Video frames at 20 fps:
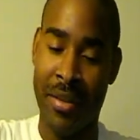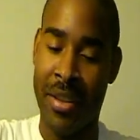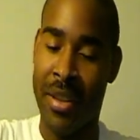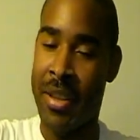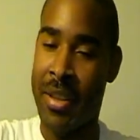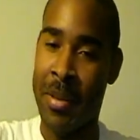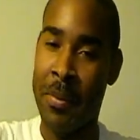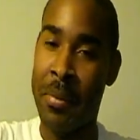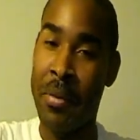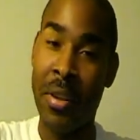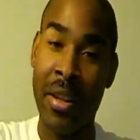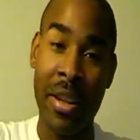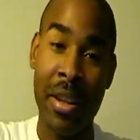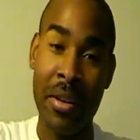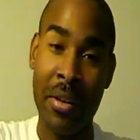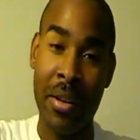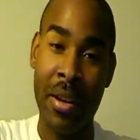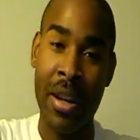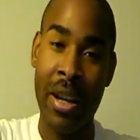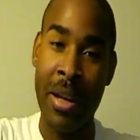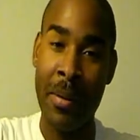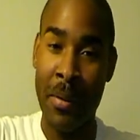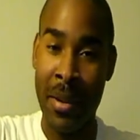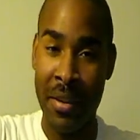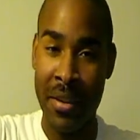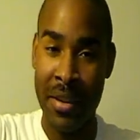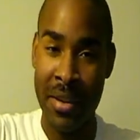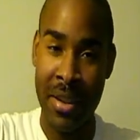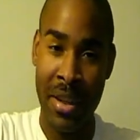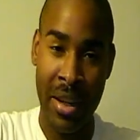Yes, I'm pointing at your
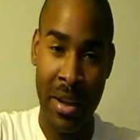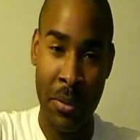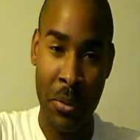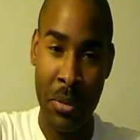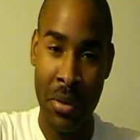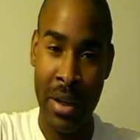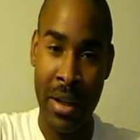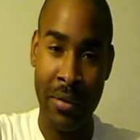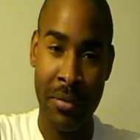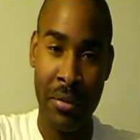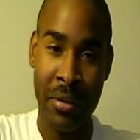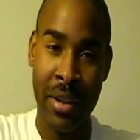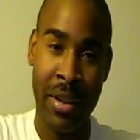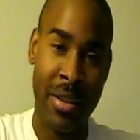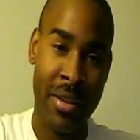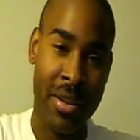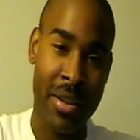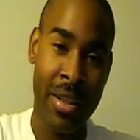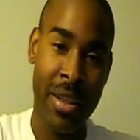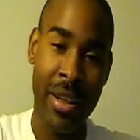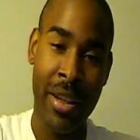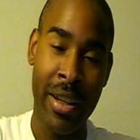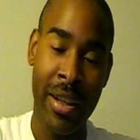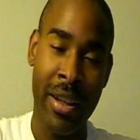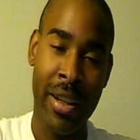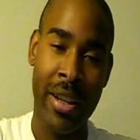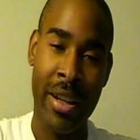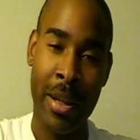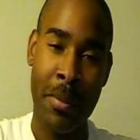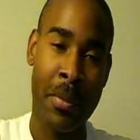comment that's saying we're not friends.
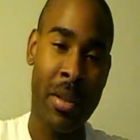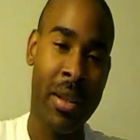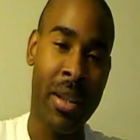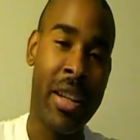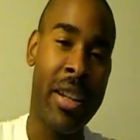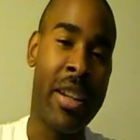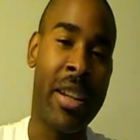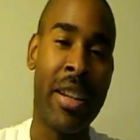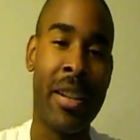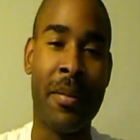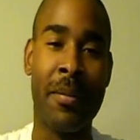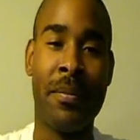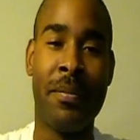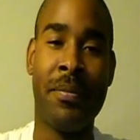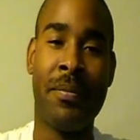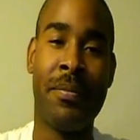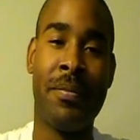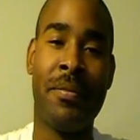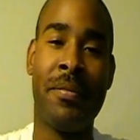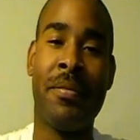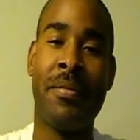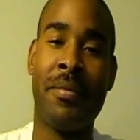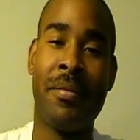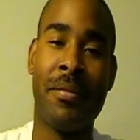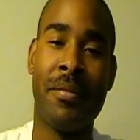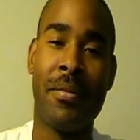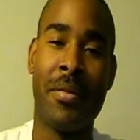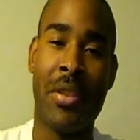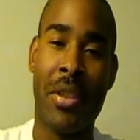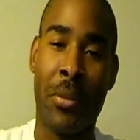And I'm deleting it.
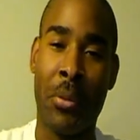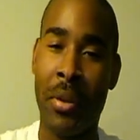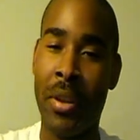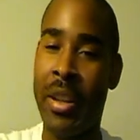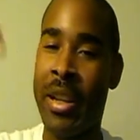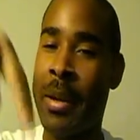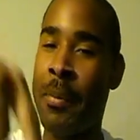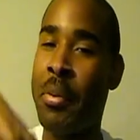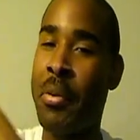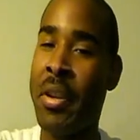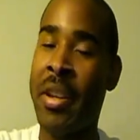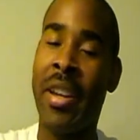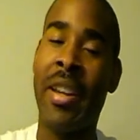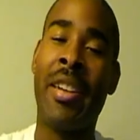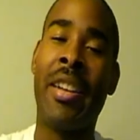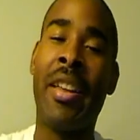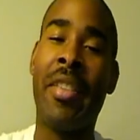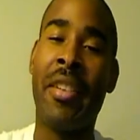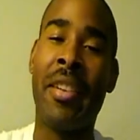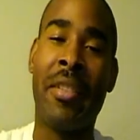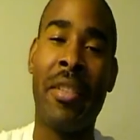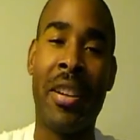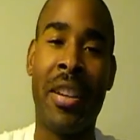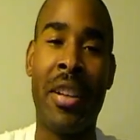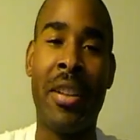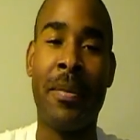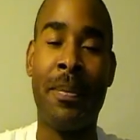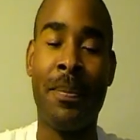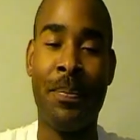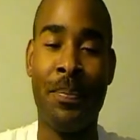So really I'm pointing at nothing right
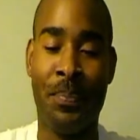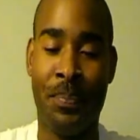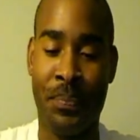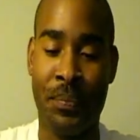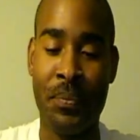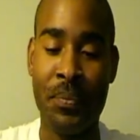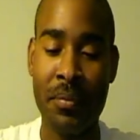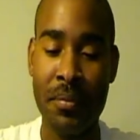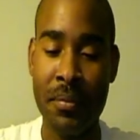now.